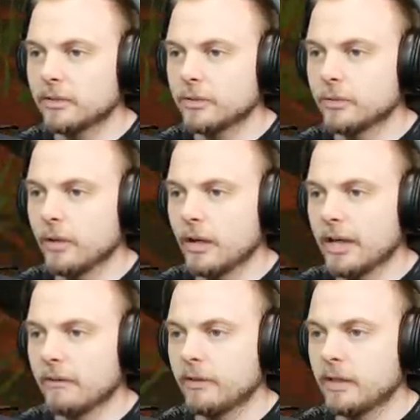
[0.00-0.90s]
Did you not
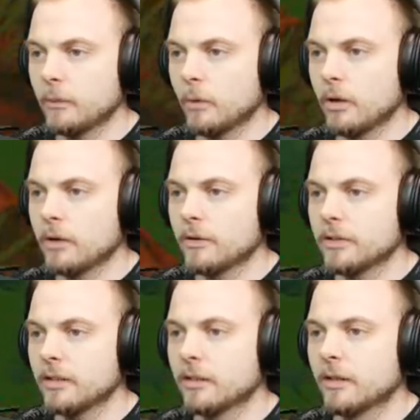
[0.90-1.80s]
have any water on
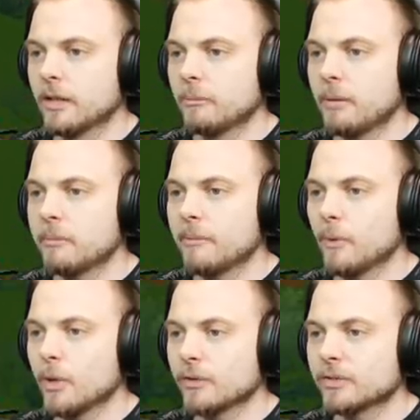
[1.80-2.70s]
you? Maybe my
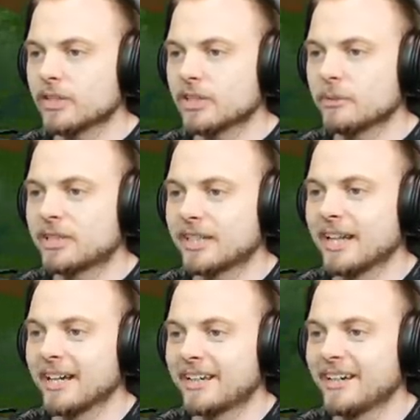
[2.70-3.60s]
watering system isn't
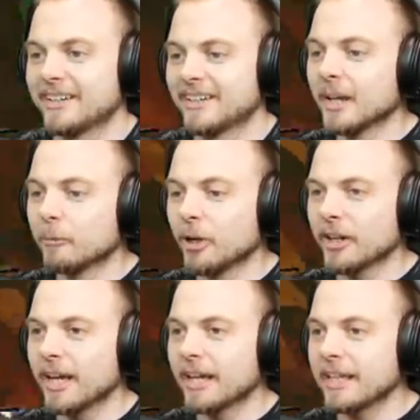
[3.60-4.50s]
that good. But
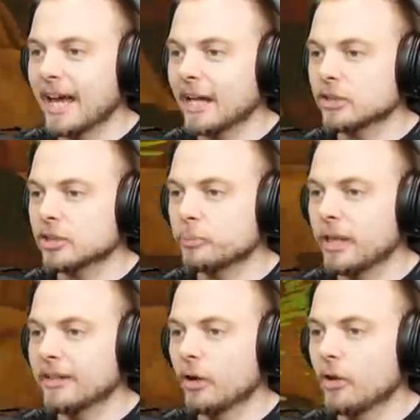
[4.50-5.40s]
uh, yeah, I'll just
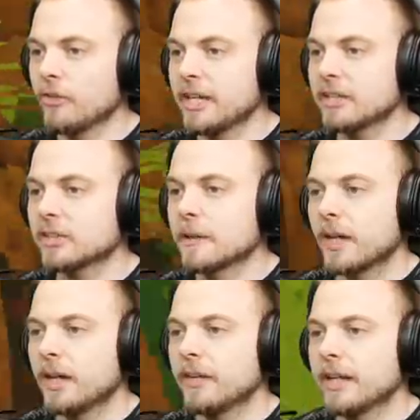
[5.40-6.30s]
plant all these,
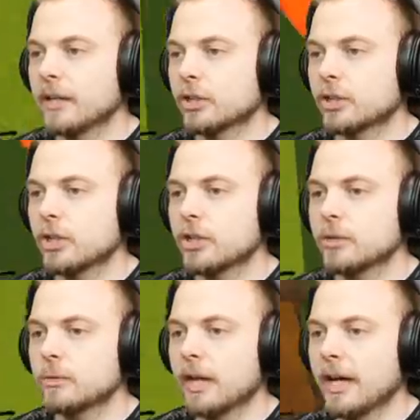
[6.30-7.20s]
and then I'll show
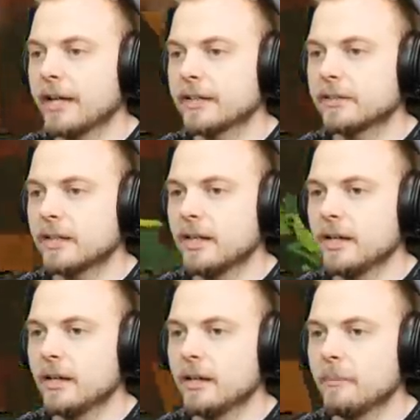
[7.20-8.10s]
you guys
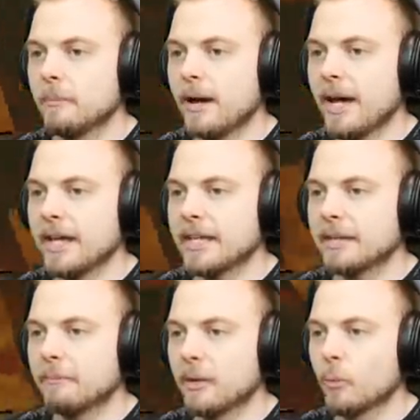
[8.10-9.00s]
uh, my
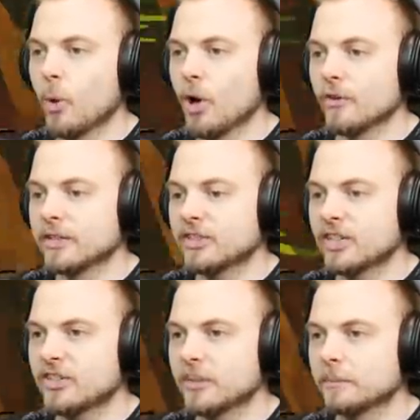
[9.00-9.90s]
my watering
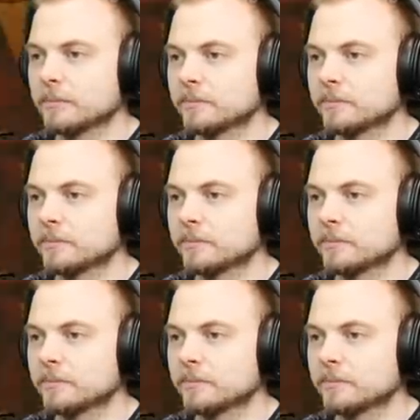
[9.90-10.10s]
system.